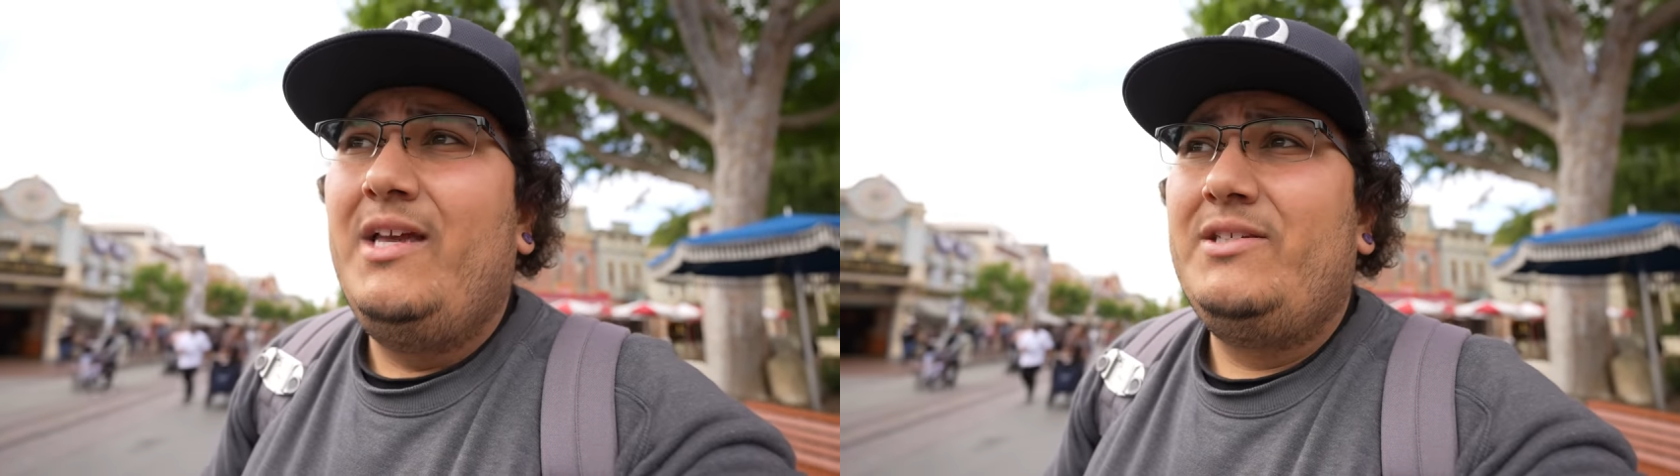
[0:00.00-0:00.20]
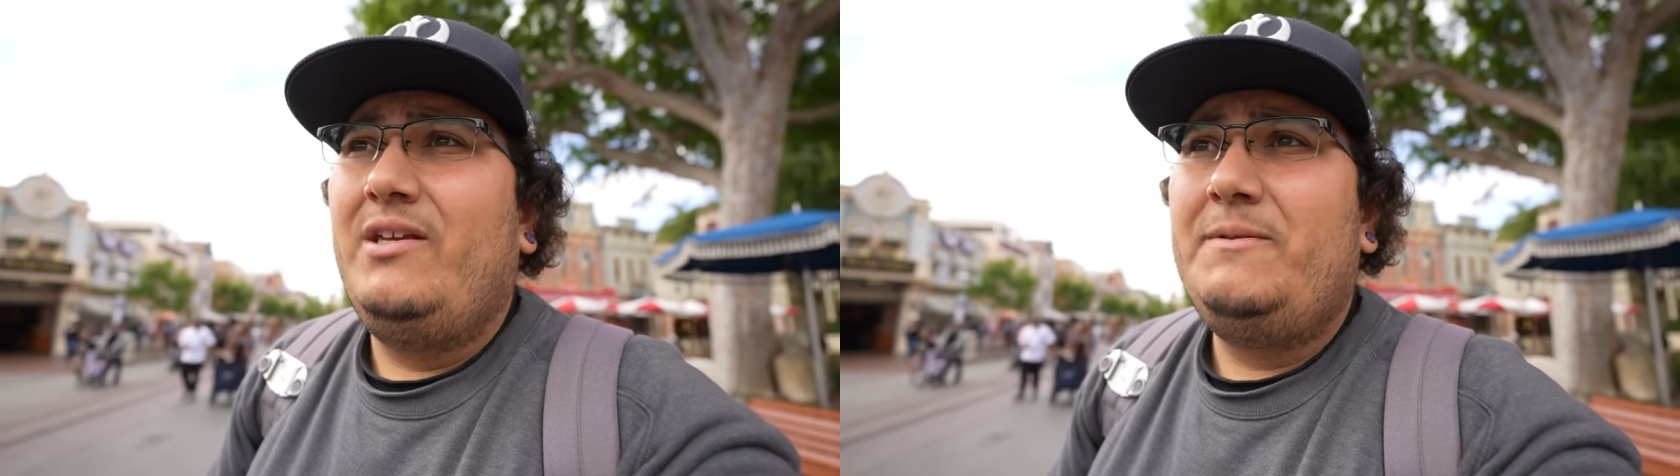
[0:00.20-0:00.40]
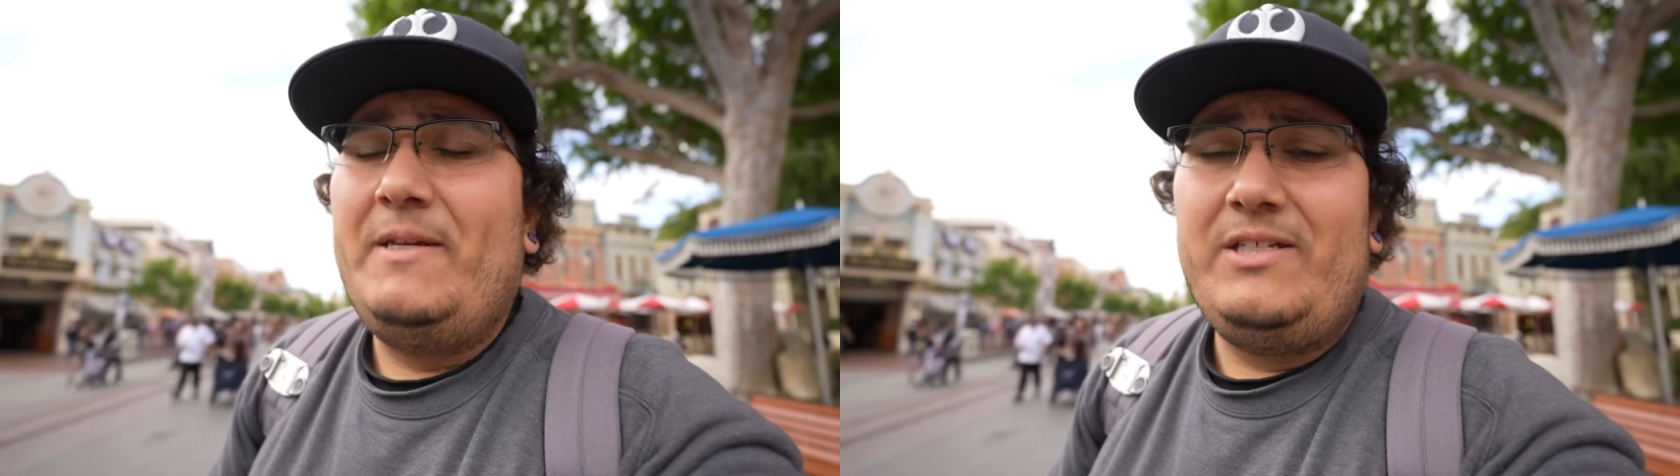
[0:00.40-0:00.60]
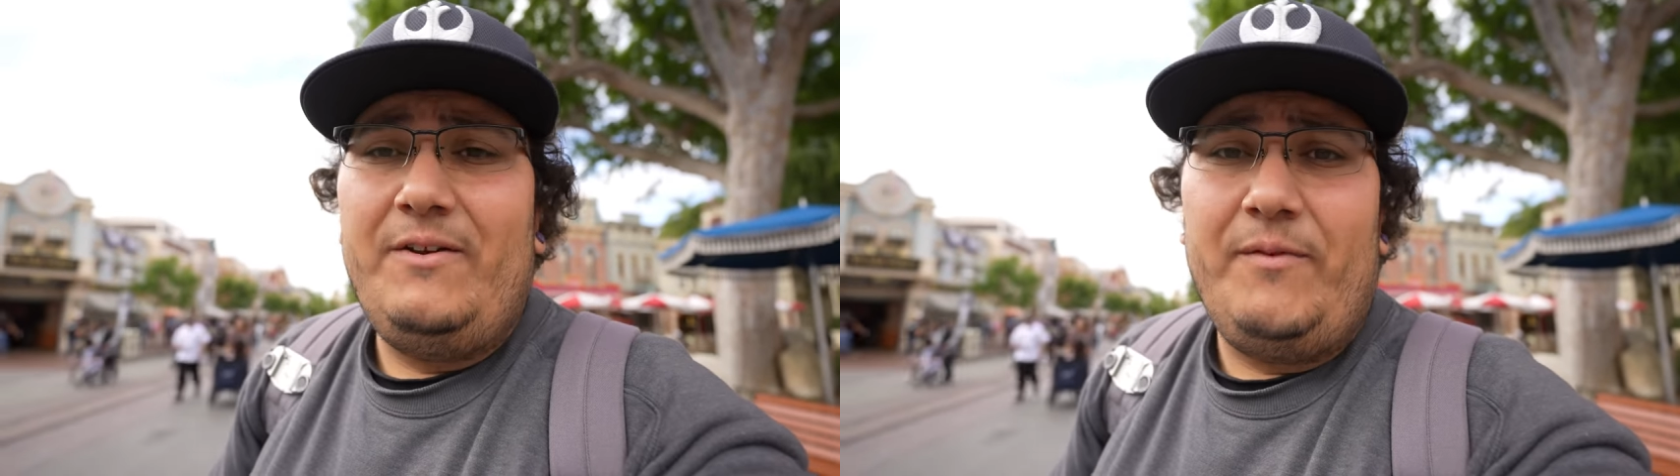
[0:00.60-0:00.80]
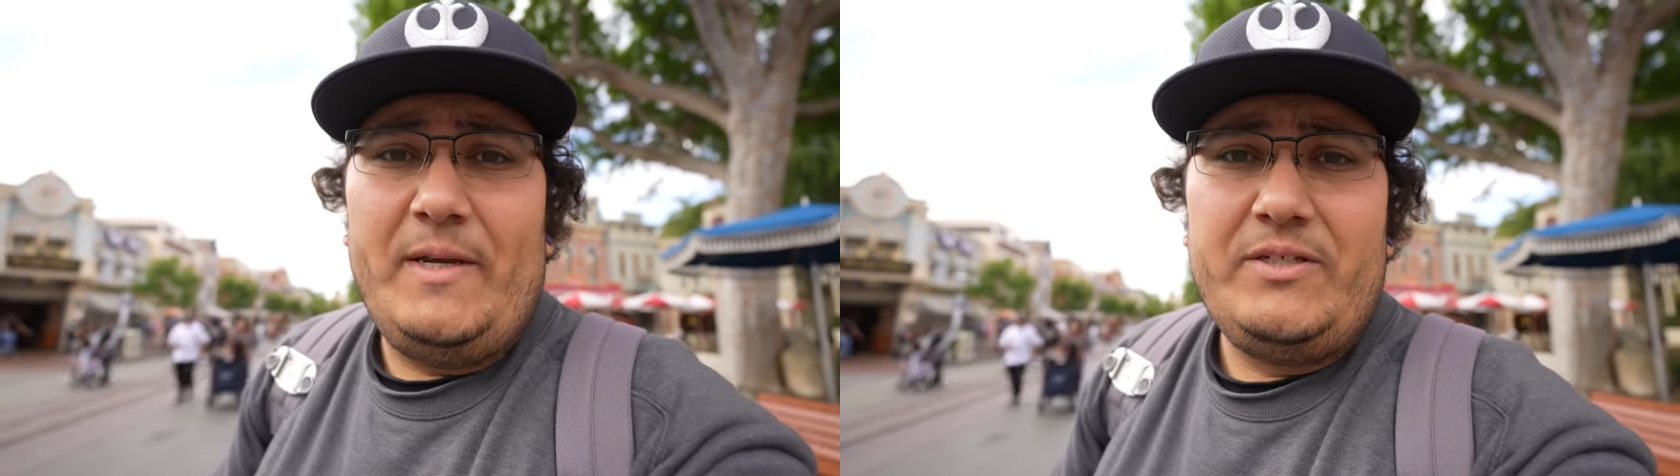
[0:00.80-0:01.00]
So that's basically
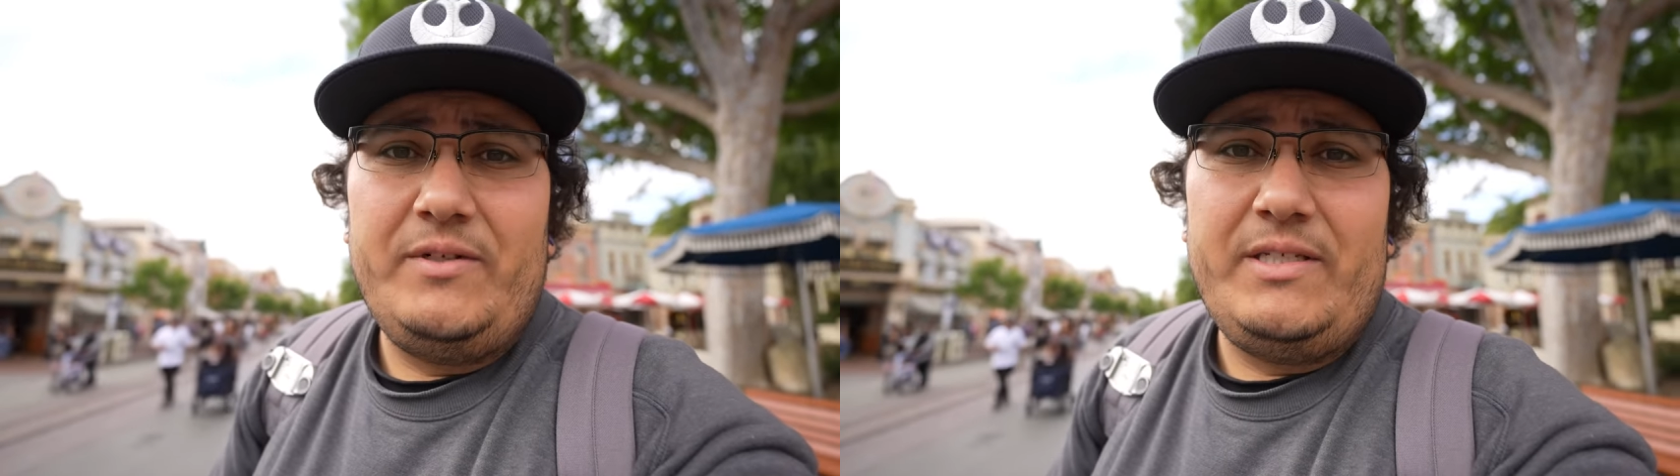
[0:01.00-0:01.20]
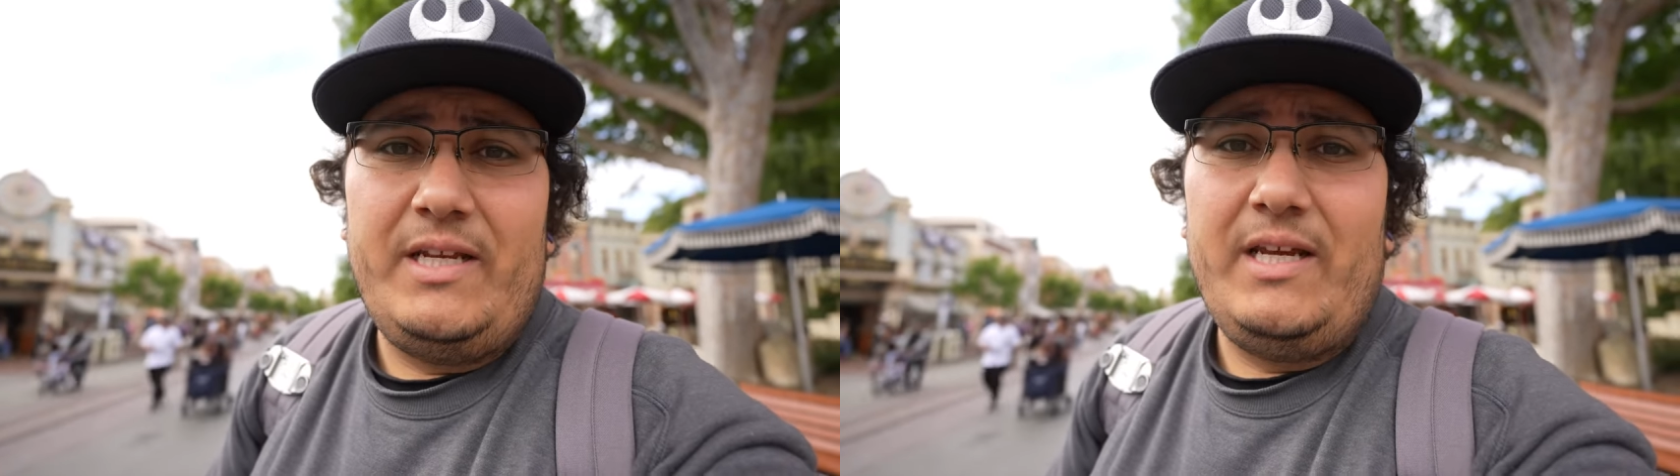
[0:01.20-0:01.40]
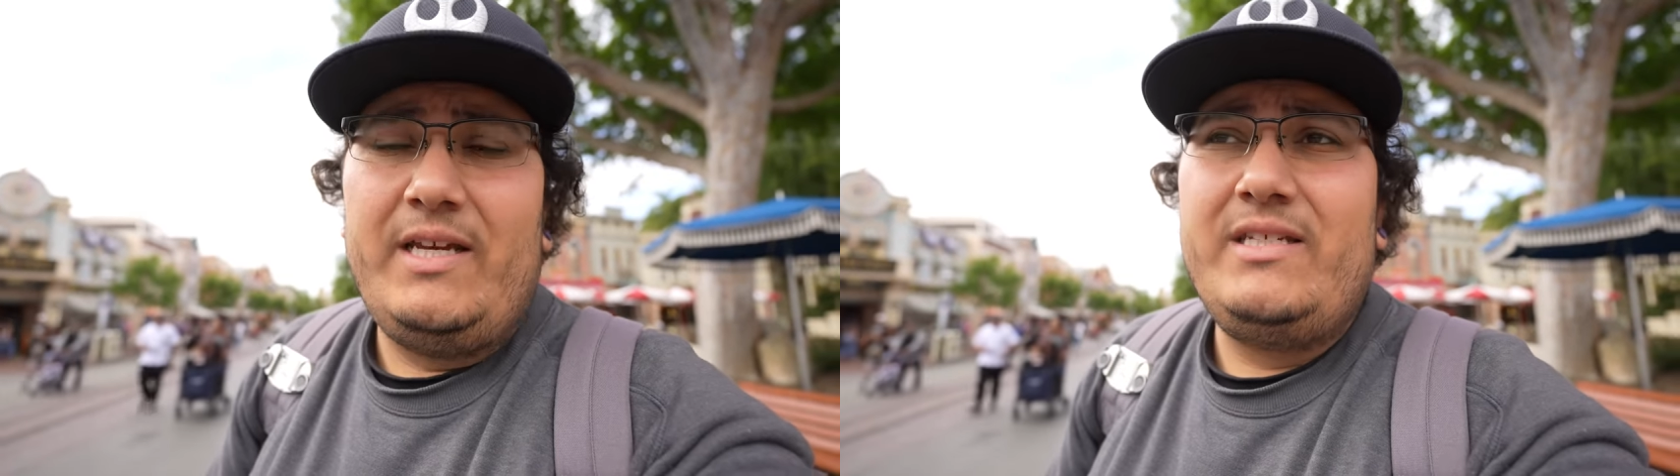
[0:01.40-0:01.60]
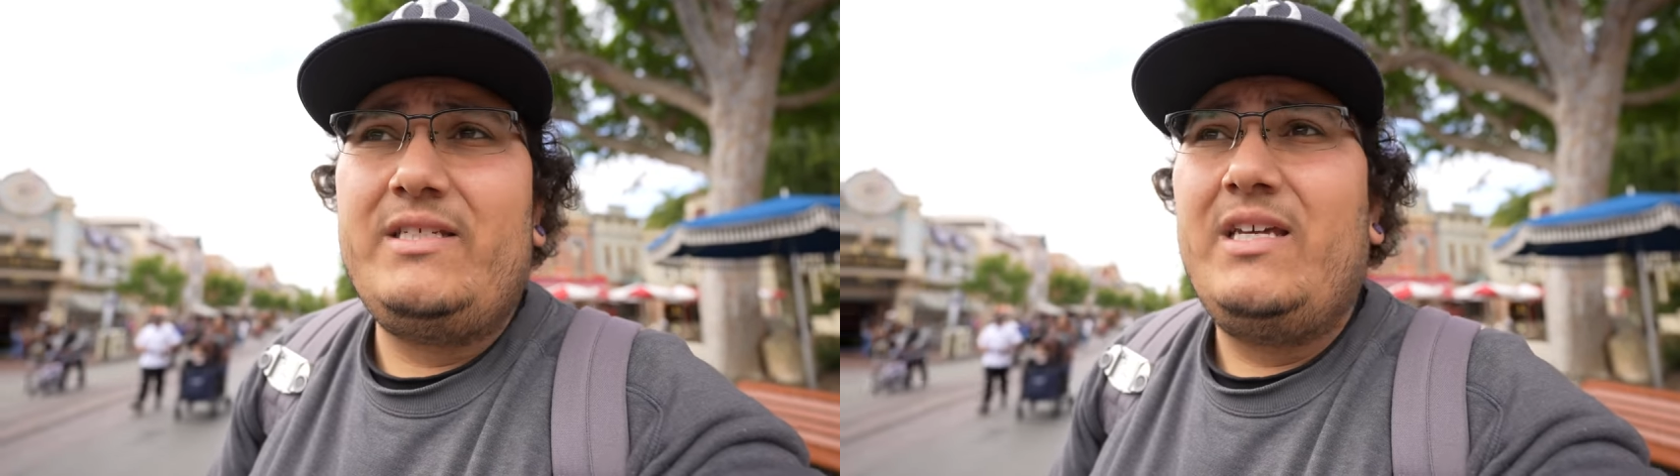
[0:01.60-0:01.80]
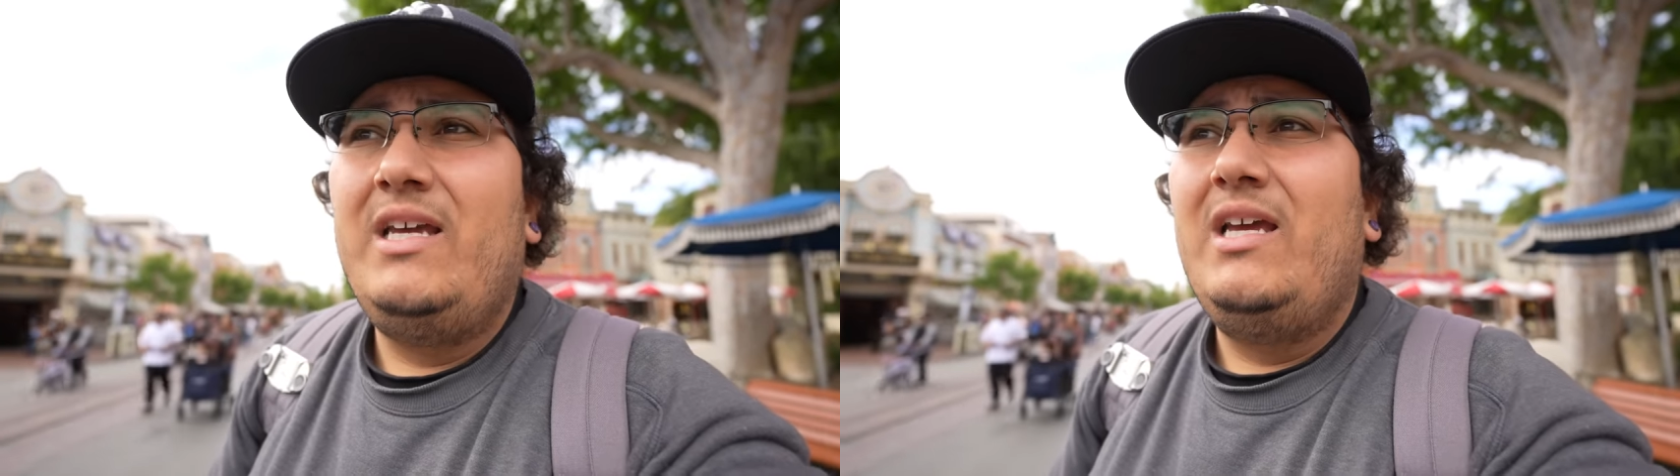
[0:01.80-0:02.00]
it for Main Street today, guys.